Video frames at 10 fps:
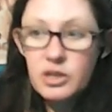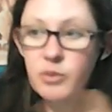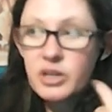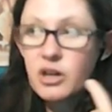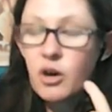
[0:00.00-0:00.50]
and
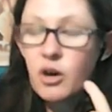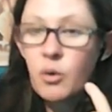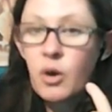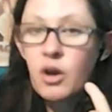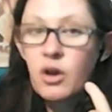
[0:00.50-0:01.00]
we
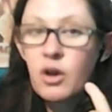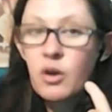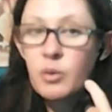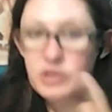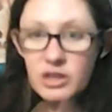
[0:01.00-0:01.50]
know
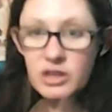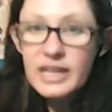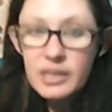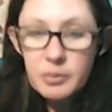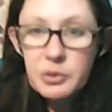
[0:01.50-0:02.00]
we saw
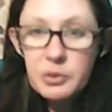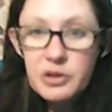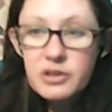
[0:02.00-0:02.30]
Lady Pool.